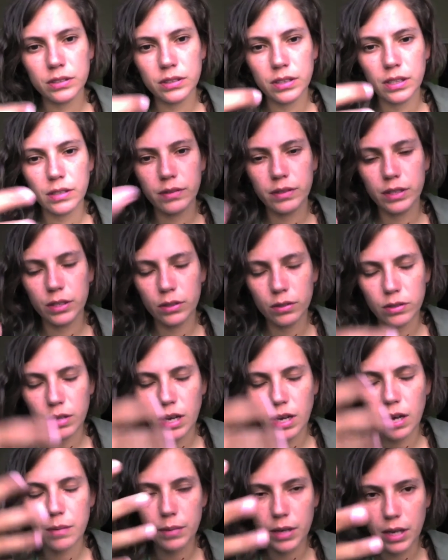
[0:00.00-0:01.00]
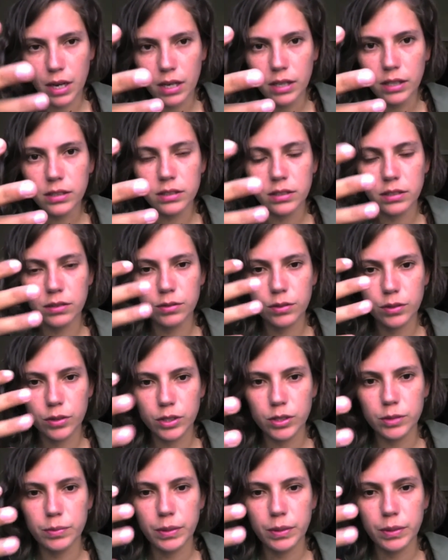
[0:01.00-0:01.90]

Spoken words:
even though I'm not, of course,